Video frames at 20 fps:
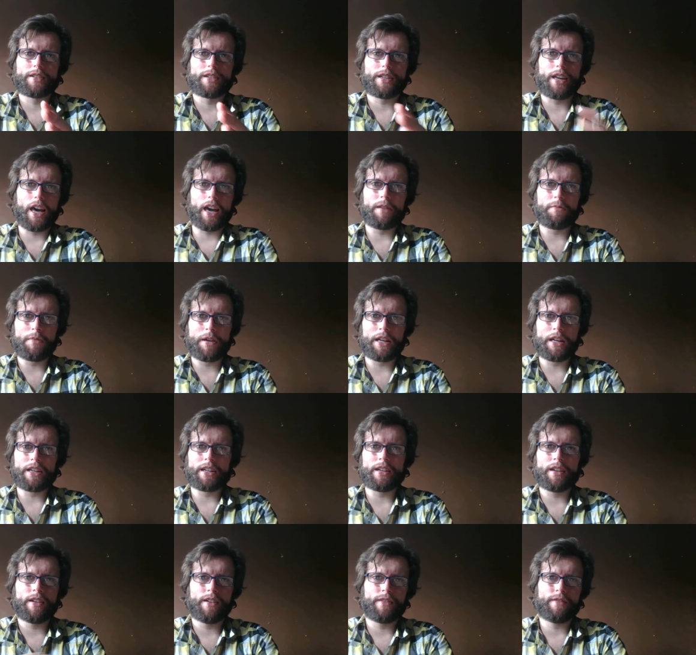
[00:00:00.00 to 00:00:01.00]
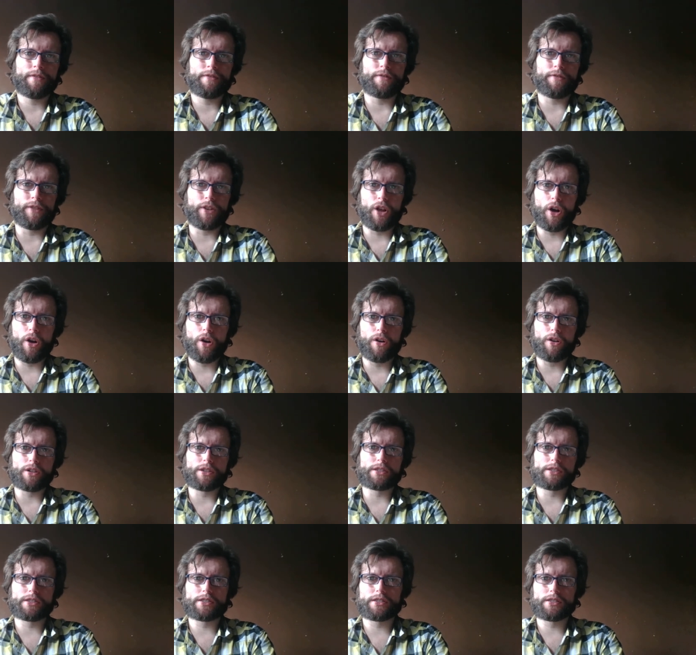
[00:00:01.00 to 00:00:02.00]
gaming
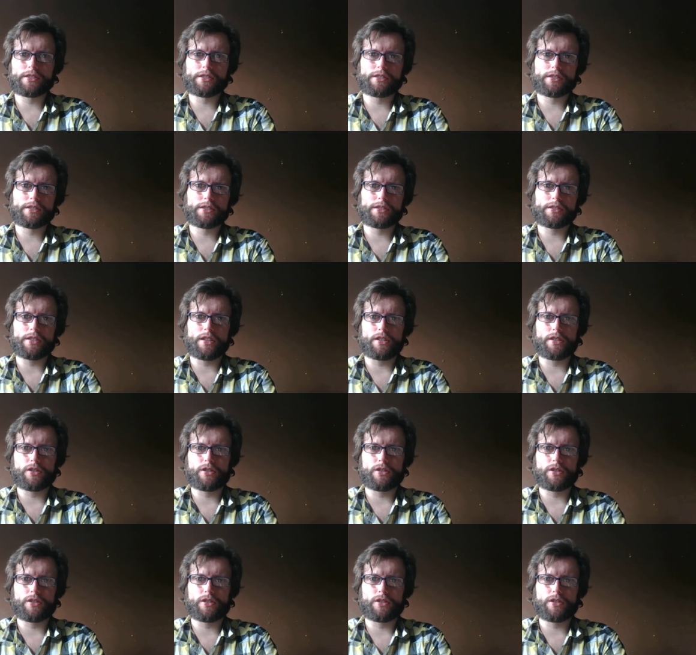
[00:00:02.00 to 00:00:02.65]
vlogs